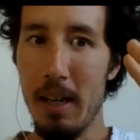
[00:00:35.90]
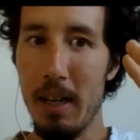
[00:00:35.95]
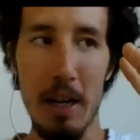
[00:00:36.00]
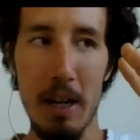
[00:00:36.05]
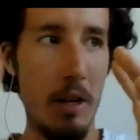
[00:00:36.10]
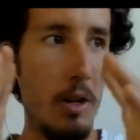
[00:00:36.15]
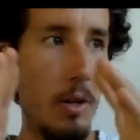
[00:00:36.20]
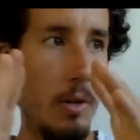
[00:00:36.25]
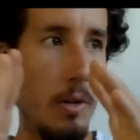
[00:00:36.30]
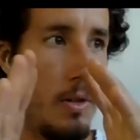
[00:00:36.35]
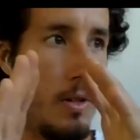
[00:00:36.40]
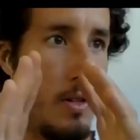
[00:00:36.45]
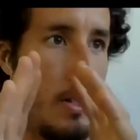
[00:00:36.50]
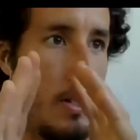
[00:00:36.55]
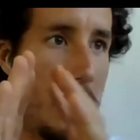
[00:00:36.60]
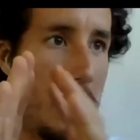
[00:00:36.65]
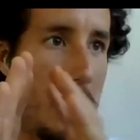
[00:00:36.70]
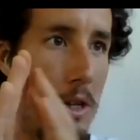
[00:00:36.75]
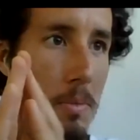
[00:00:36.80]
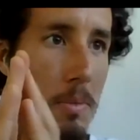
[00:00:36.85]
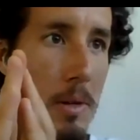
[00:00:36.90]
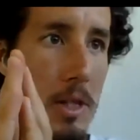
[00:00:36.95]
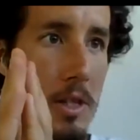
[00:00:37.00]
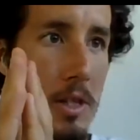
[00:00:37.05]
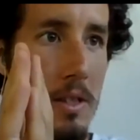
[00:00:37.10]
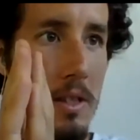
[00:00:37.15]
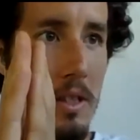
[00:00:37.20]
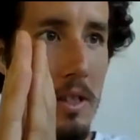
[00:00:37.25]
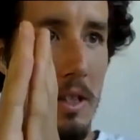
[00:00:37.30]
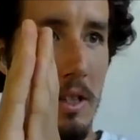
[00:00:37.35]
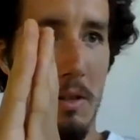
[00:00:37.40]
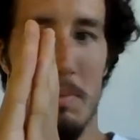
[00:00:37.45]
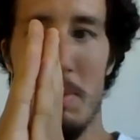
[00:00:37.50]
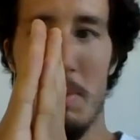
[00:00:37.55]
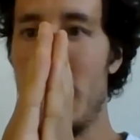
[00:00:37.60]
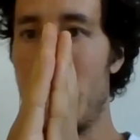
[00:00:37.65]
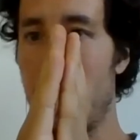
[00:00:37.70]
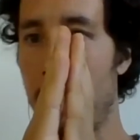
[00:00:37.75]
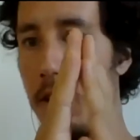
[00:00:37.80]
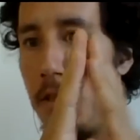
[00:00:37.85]
I don't know, there's just so much,
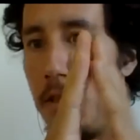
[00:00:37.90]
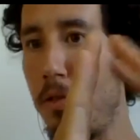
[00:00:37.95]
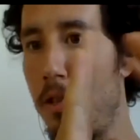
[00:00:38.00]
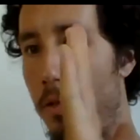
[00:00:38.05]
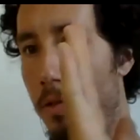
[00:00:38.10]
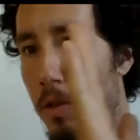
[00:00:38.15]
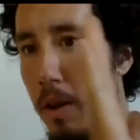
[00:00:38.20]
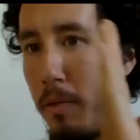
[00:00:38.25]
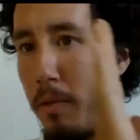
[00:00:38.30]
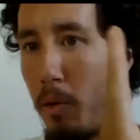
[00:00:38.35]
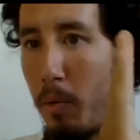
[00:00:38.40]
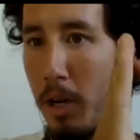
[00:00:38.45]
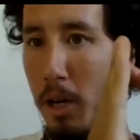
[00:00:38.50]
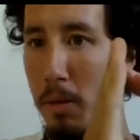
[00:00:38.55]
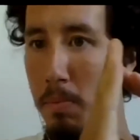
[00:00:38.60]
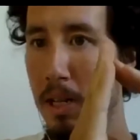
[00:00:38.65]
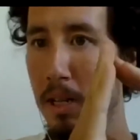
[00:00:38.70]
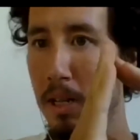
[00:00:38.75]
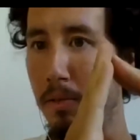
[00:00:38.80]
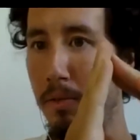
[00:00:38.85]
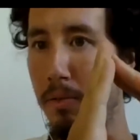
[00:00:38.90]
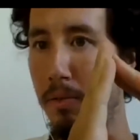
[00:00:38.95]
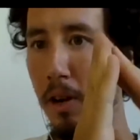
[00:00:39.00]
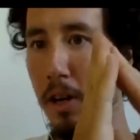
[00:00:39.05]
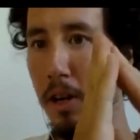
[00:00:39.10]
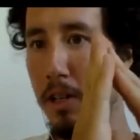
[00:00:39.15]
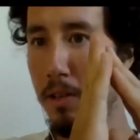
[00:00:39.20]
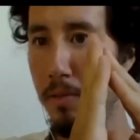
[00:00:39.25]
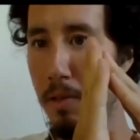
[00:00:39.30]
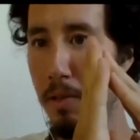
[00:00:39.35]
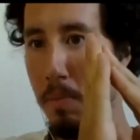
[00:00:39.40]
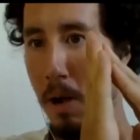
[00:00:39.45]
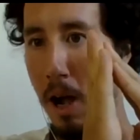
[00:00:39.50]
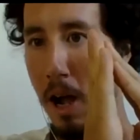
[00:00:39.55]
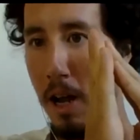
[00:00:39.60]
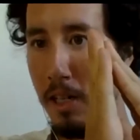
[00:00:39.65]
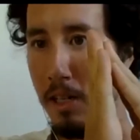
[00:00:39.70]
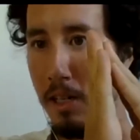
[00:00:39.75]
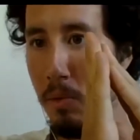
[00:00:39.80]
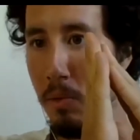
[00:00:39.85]
basically you never want to be in front of the
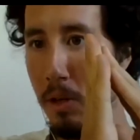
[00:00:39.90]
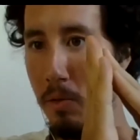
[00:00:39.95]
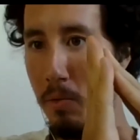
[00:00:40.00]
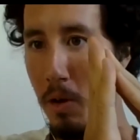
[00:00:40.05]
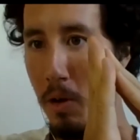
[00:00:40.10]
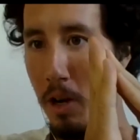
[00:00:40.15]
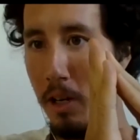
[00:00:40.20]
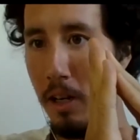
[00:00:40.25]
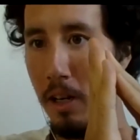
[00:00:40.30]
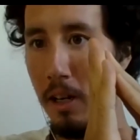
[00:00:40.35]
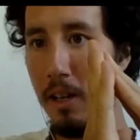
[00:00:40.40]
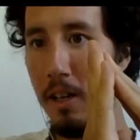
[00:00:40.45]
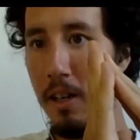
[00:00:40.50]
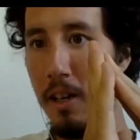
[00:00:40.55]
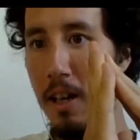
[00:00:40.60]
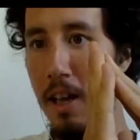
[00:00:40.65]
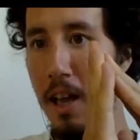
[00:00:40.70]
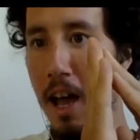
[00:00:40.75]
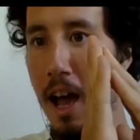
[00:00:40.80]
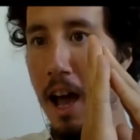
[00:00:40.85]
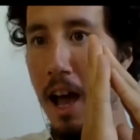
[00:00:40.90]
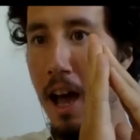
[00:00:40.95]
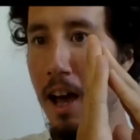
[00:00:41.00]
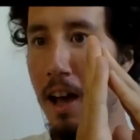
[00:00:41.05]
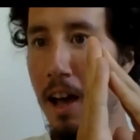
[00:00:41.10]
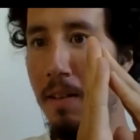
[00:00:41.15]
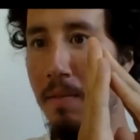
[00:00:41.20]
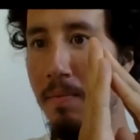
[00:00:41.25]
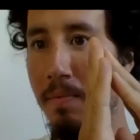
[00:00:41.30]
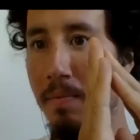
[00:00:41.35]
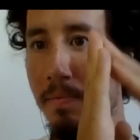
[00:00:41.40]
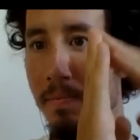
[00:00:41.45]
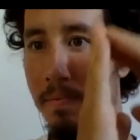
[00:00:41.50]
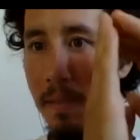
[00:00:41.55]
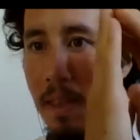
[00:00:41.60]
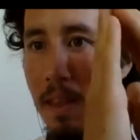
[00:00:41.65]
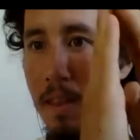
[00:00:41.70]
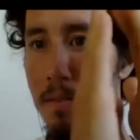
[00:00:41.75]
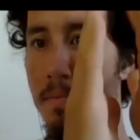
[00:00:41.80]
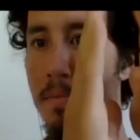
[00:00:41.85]
body when running.
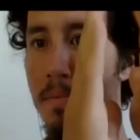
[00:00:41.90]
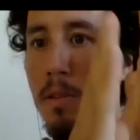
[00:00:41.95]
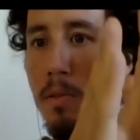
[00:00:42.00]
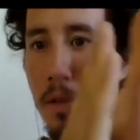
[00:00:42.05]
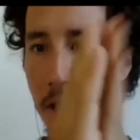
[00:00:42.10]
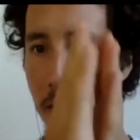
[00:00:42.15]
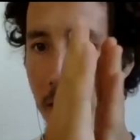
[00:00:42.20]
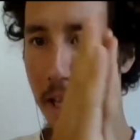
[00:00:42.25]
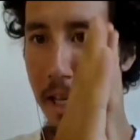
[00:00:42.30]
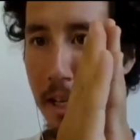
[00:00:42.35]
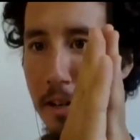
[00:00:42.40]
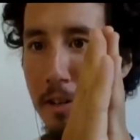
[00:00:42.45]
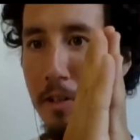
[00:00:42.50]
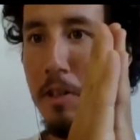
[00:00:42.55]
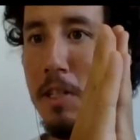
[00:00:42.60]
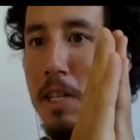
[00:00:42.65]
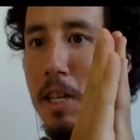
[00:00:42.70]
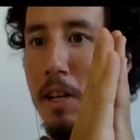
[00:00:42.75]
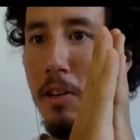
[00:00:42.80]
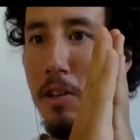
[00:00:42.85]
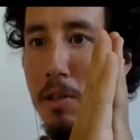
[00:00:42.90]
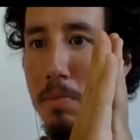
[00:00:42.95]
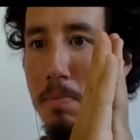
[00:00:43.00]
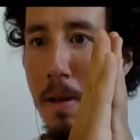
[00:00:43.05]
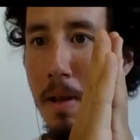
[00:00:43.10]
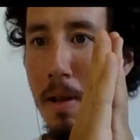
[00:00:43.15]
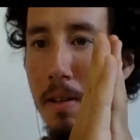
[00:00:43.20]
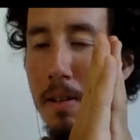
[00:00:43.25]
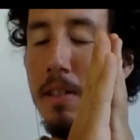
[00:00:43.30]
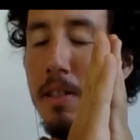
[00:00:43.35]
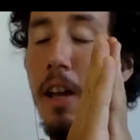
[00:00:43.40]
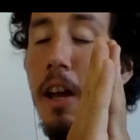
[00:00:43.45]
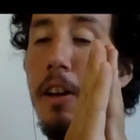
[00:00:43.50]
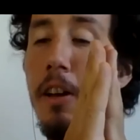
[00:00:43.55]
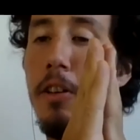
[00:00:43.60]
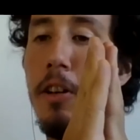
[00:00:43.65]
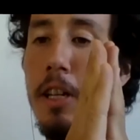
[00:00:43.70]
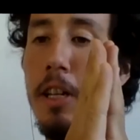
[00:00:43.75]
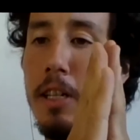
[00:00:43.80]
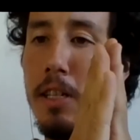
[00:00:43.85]
You want to land
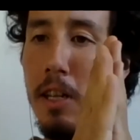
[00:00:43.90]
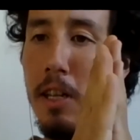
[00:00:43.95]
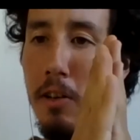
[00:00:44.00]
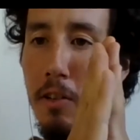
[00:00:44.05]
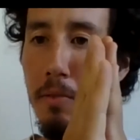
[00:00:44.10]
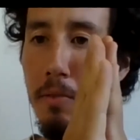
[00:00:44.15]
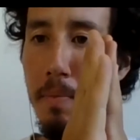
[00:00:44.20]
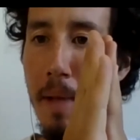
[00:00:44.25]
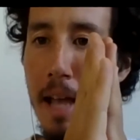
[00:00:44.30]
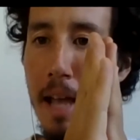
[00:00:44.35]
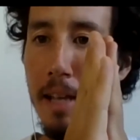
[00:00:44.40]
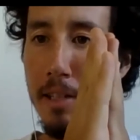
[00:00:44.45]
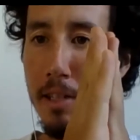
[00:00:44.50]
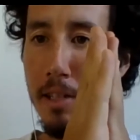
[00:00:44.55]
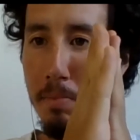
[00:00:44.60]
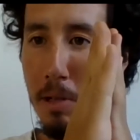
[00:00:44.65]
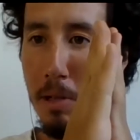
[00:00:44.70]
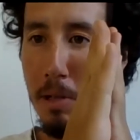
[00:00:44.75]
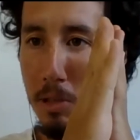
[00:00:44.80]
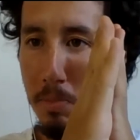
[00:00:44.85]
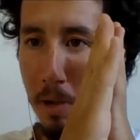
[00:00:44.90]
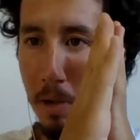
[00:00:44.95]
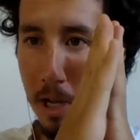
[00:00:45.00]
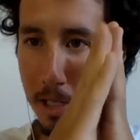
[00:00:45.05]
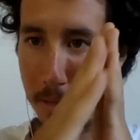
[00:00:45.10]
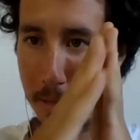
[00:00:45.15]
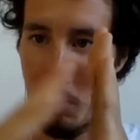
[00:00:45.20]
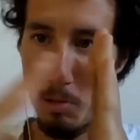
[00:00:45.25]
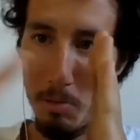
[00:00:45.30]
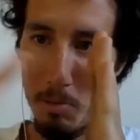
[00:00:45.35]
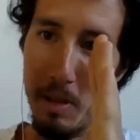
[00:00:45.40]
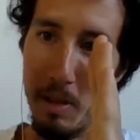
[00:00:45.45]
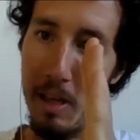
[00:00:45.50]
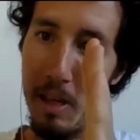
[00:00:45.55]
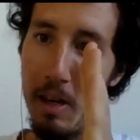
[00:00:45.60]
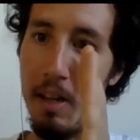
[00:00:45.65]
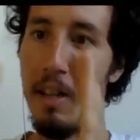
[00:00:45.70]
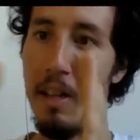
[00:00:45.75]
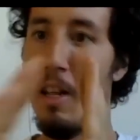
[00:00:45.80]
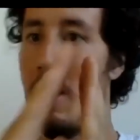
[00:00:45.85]
underneath center of mass as much as possible, but
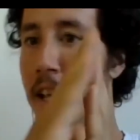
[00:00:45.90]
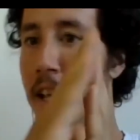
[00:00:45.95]
then